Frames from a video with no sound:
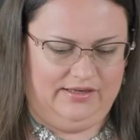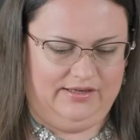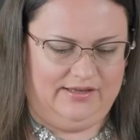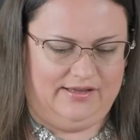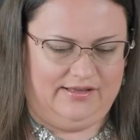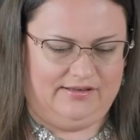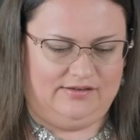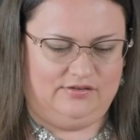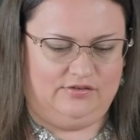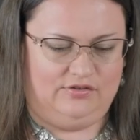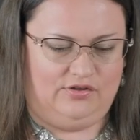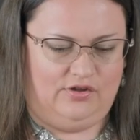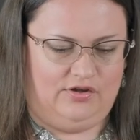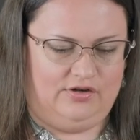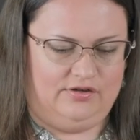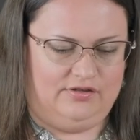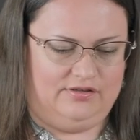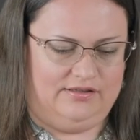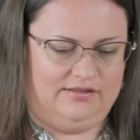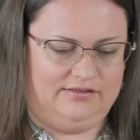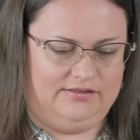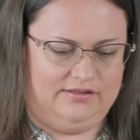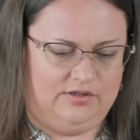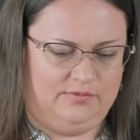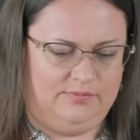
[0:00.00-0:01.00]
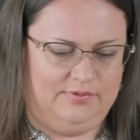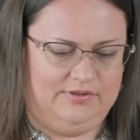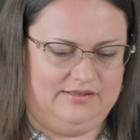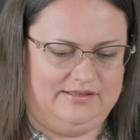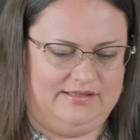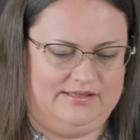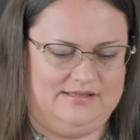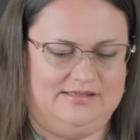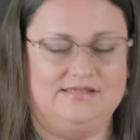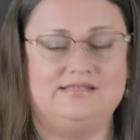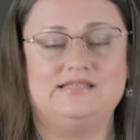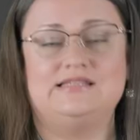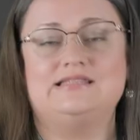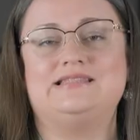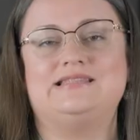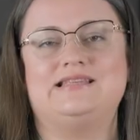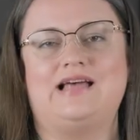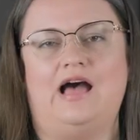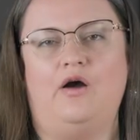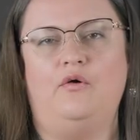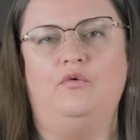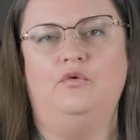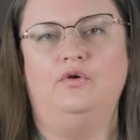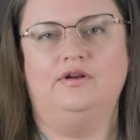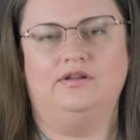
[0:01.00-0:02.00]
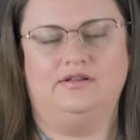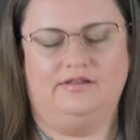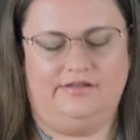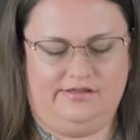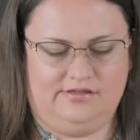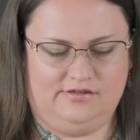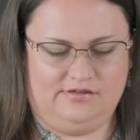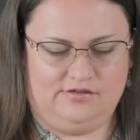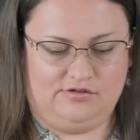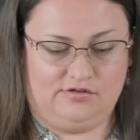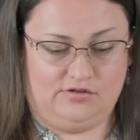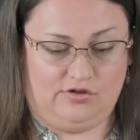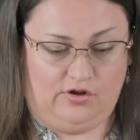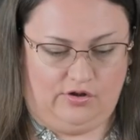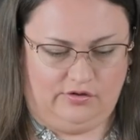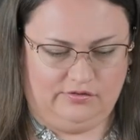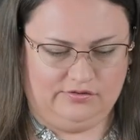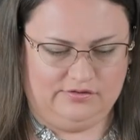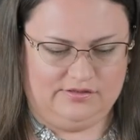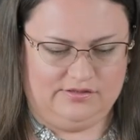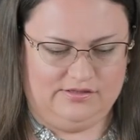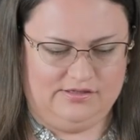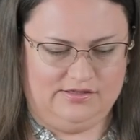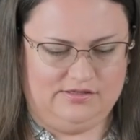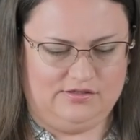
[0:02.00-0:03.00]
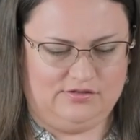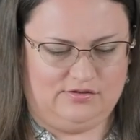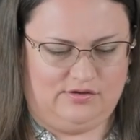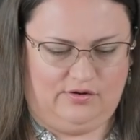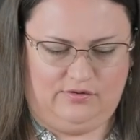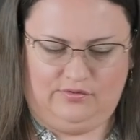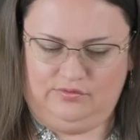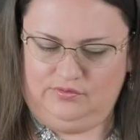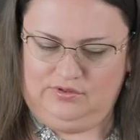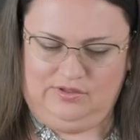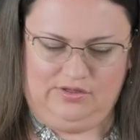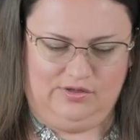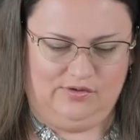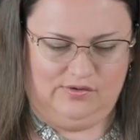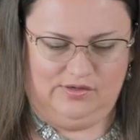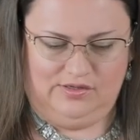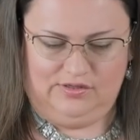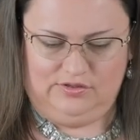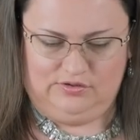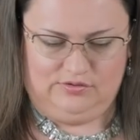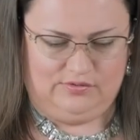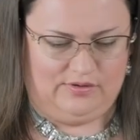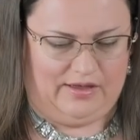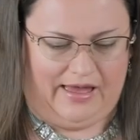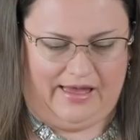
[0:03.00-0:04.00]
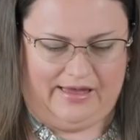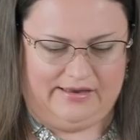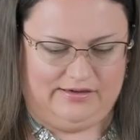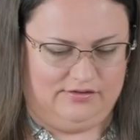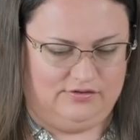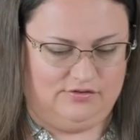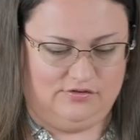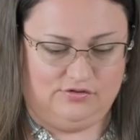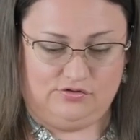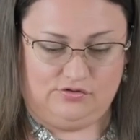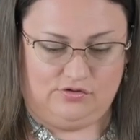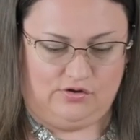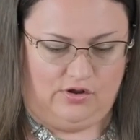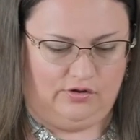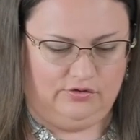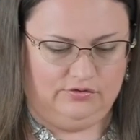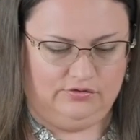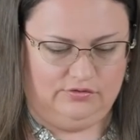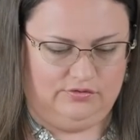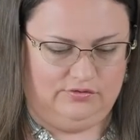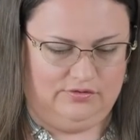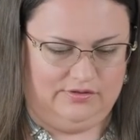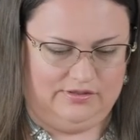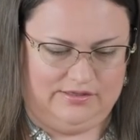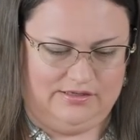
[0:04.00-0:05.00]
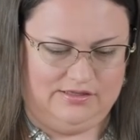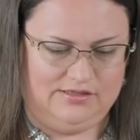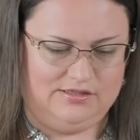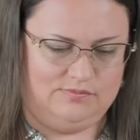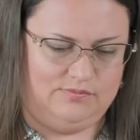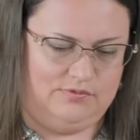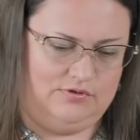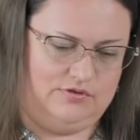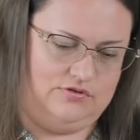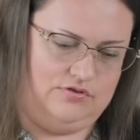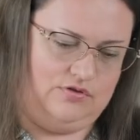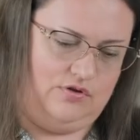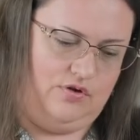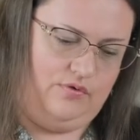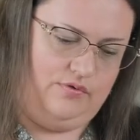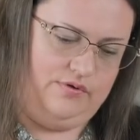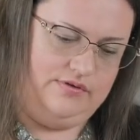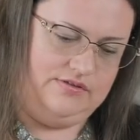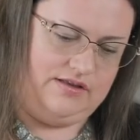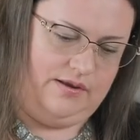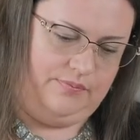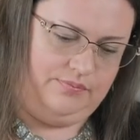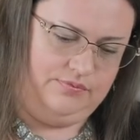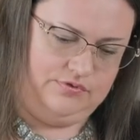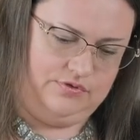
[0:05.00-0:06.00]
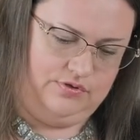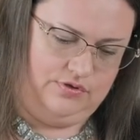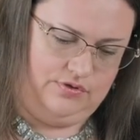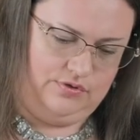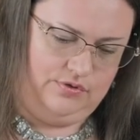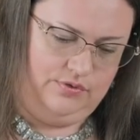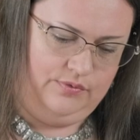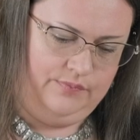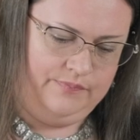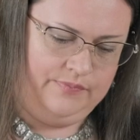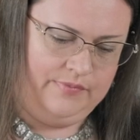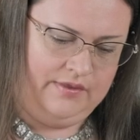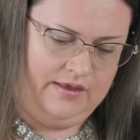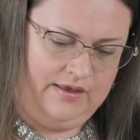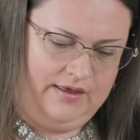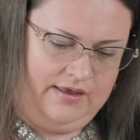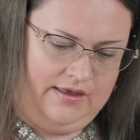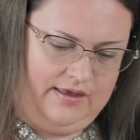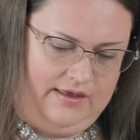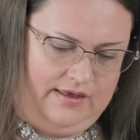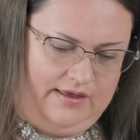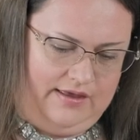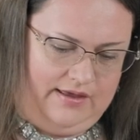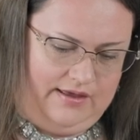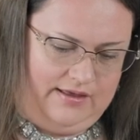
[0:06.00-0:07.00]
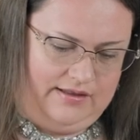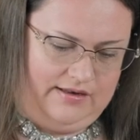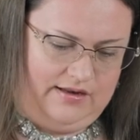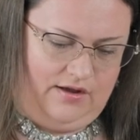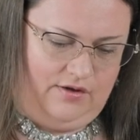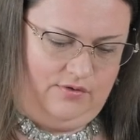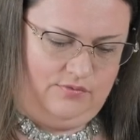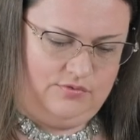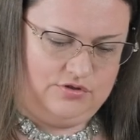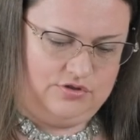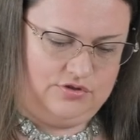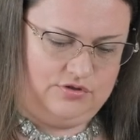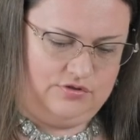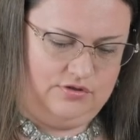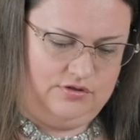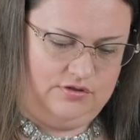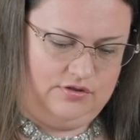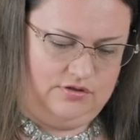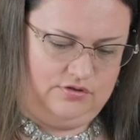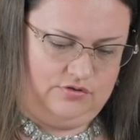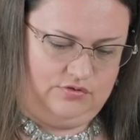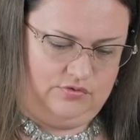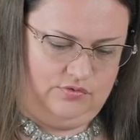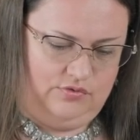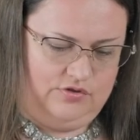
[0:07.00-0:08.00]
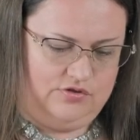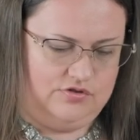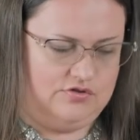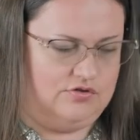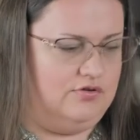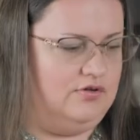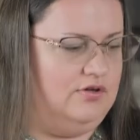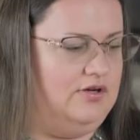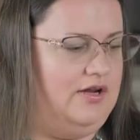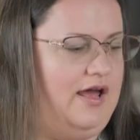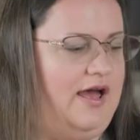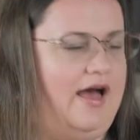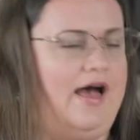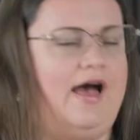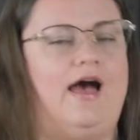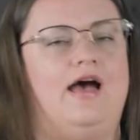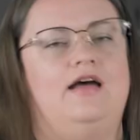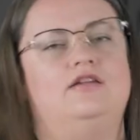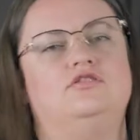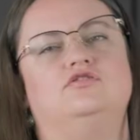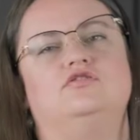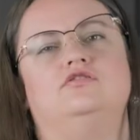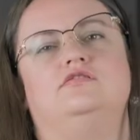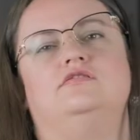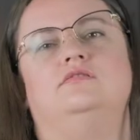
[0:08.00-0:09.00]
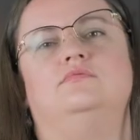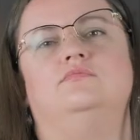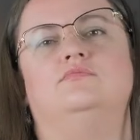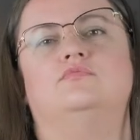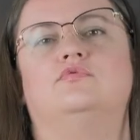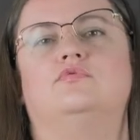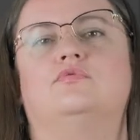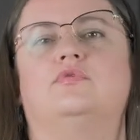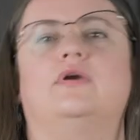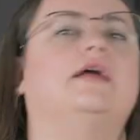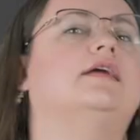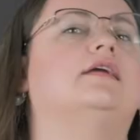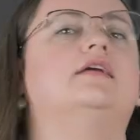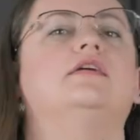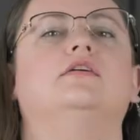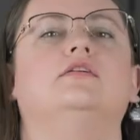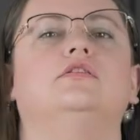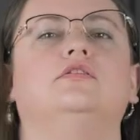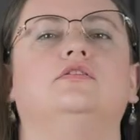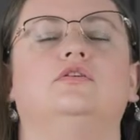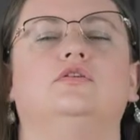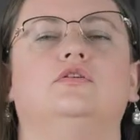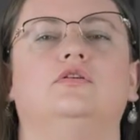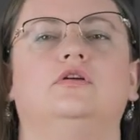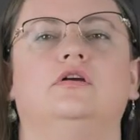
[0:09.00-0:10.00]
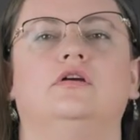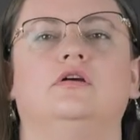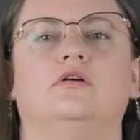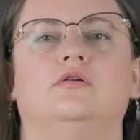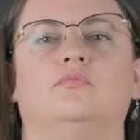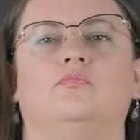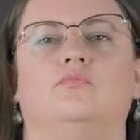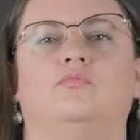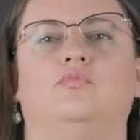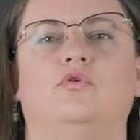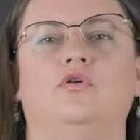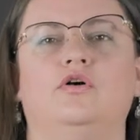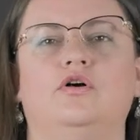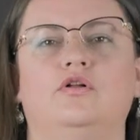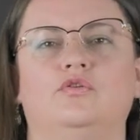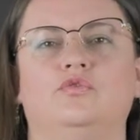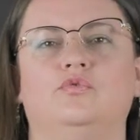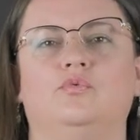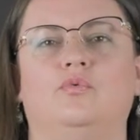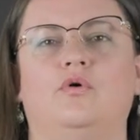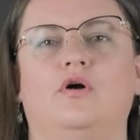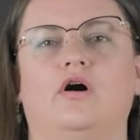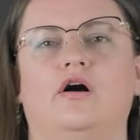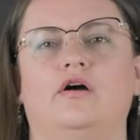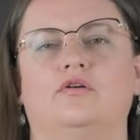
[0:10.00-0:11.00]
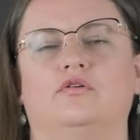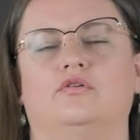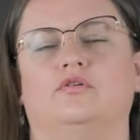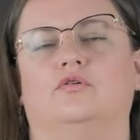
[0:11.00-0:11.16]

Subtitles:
and a little bit less sour and less salty. So I don't think you need to add any salt to this, but it's always up to you. And now what you're gonna do is you're gonna add just some regular boiled water or